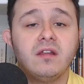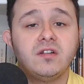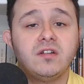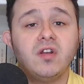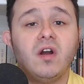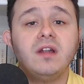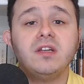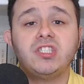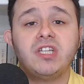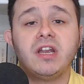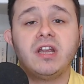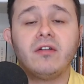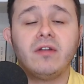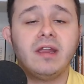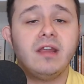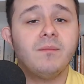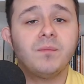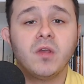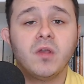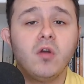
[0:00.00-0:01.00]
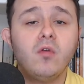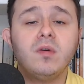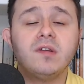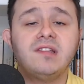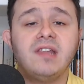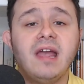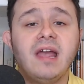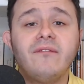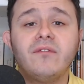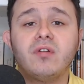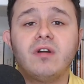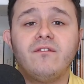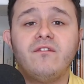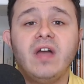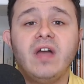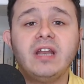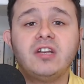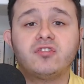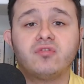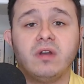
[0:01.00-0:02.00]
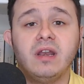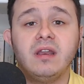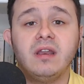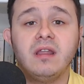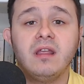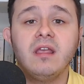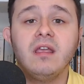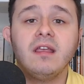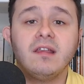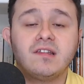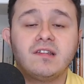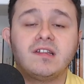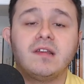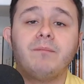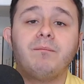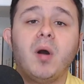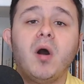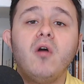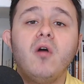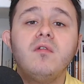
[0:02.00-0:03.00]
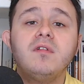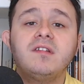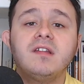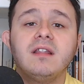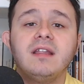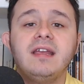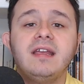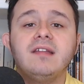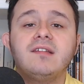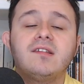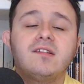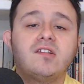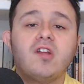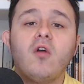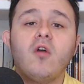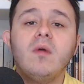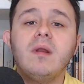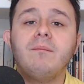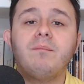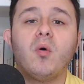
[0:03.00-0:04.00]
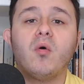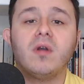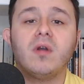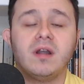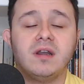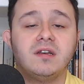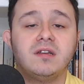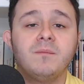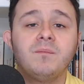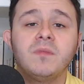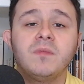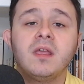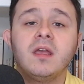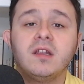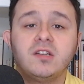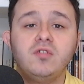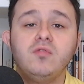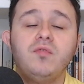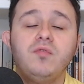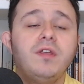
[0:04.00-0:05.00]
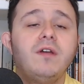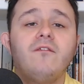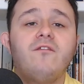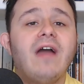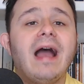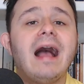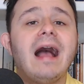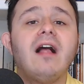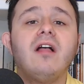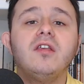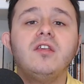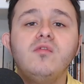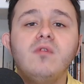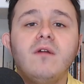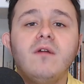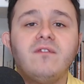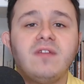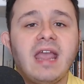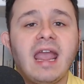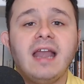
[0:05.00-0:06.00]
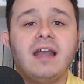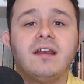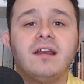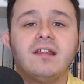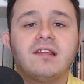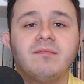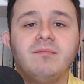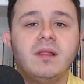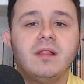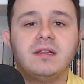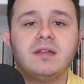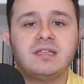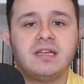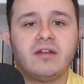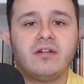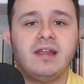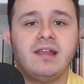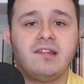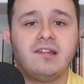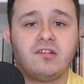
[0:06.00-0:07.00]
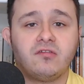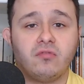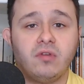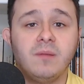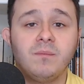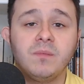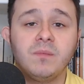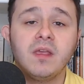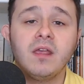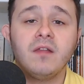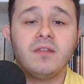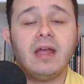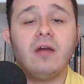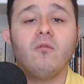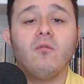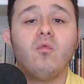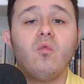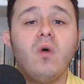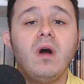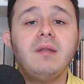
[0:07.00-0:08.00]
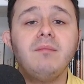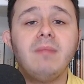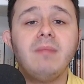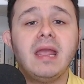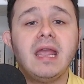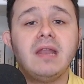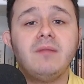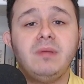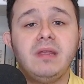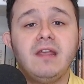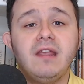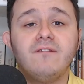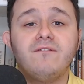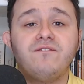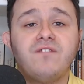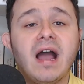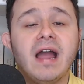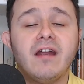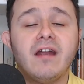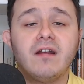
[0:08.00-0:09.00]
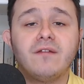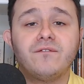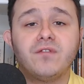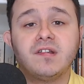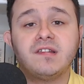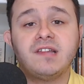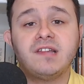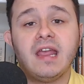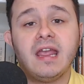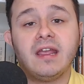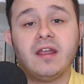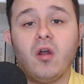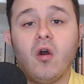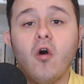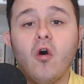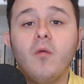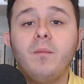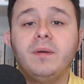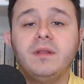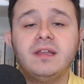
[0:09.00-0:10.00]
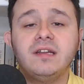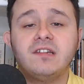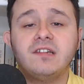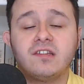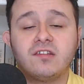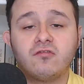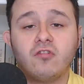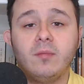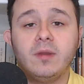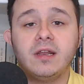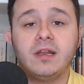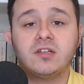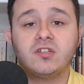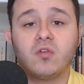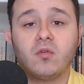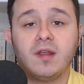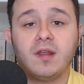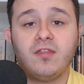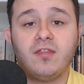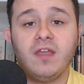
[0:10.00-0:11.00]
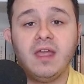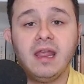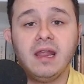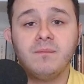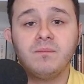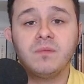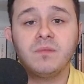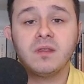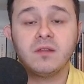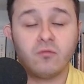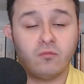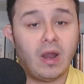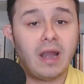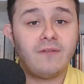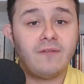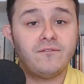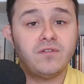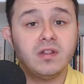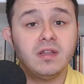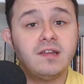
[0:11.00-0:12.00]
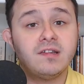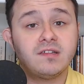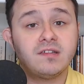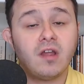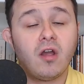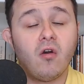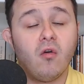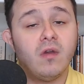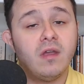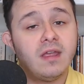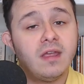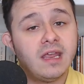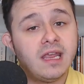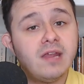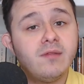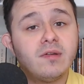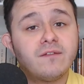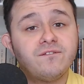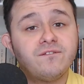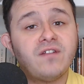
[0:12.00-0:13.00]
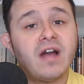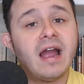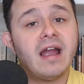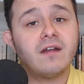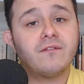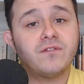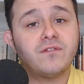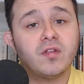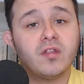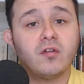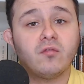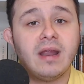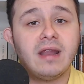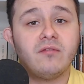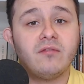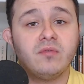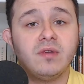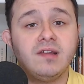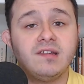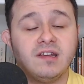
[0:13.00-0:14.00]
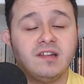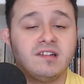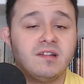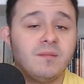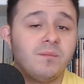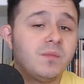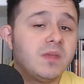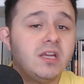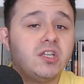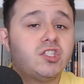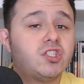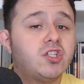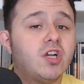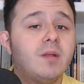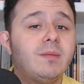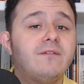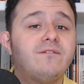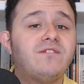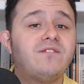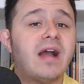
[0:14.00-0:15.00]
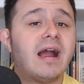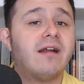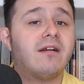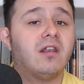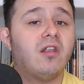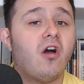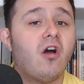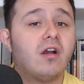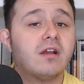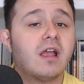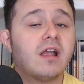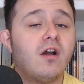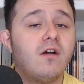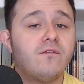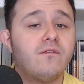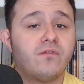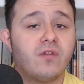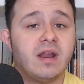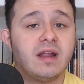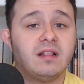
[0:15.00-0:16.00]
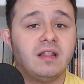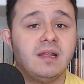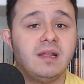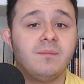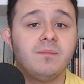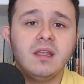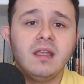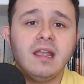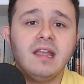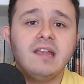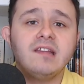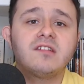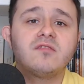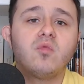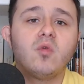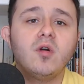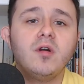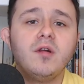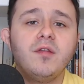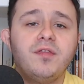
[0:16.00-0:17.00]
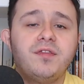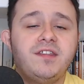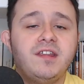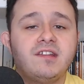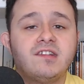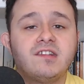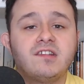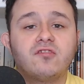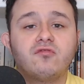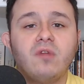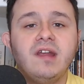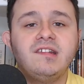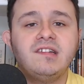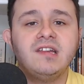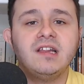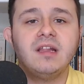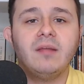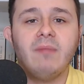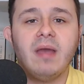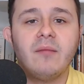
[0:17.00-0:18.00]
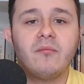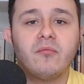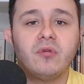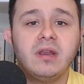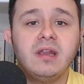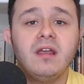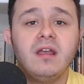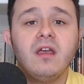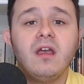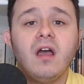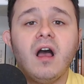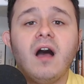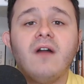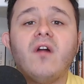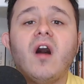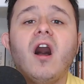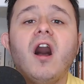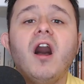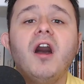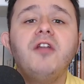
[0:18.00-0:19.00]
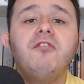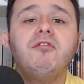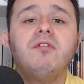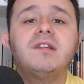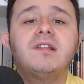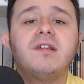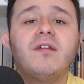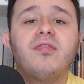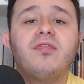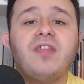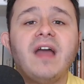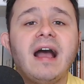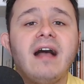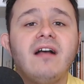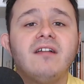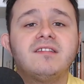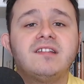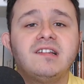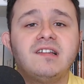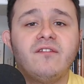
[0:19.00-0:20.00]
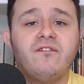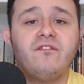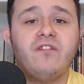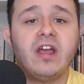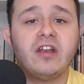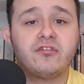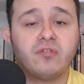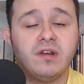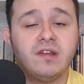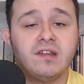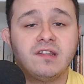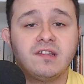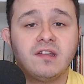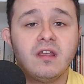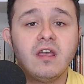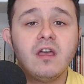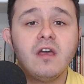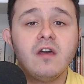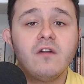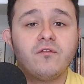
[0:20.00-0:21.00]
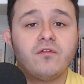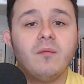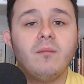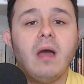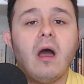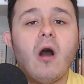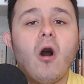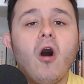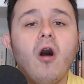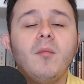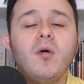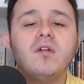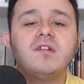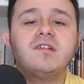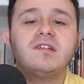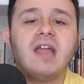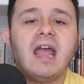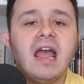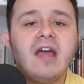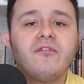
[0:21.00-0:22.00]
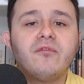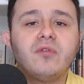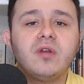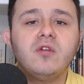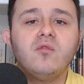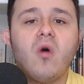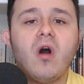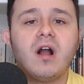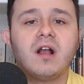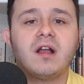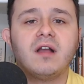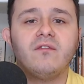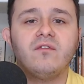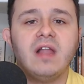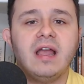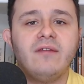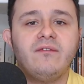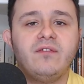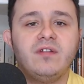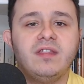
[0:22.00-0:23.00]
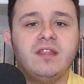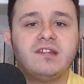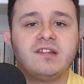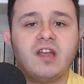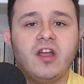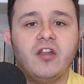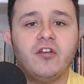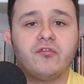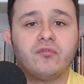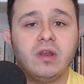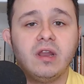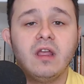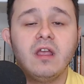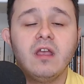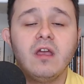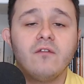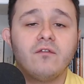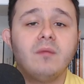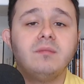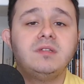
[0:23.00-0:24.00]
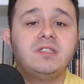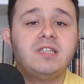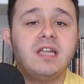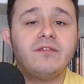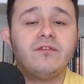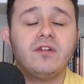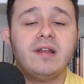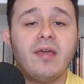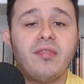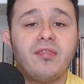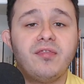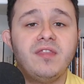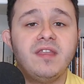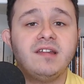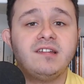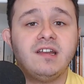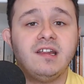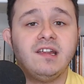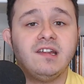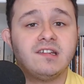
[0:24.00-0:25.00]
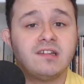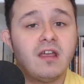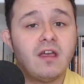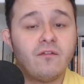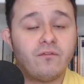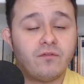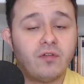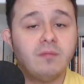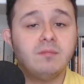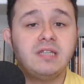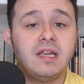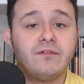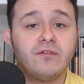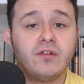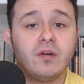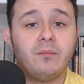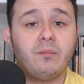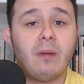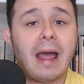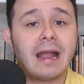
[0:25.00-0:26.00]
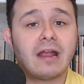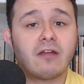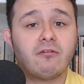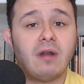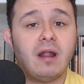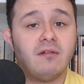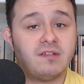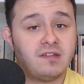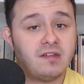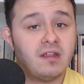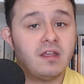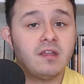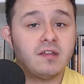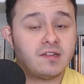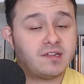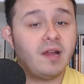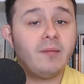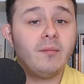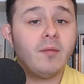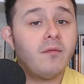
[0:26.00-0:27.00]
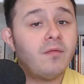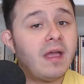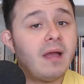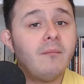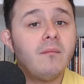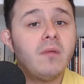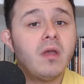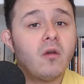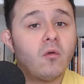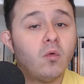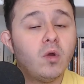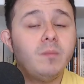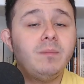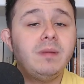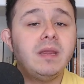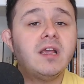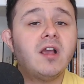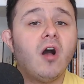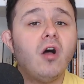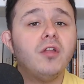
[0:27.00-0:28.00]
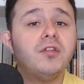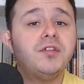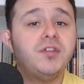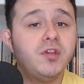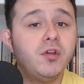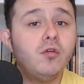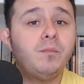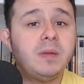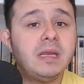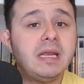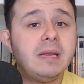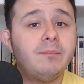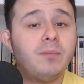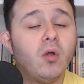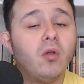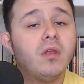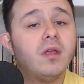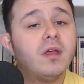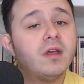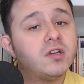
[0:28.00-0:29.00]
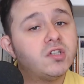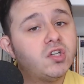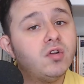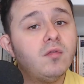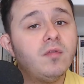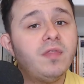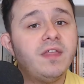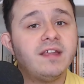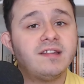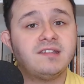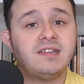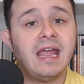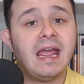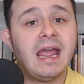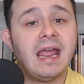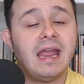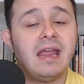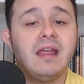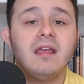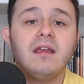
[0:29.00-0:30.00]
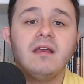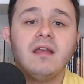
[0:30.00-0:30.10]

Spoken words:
Don Cherry, who was never a veteran, supposedly is so important to the value of Canada's military history that one man being fired for saying an openly discriminatory thing, rightfully so, he was fired for the right reasons, he should have been fired long ago, frankly, is worth disgracing the memory of hundreds of thousands of veterans from almost every walk of life in this country, from different ethnicities, from different backgrounds. Some of them would be called you people to this day.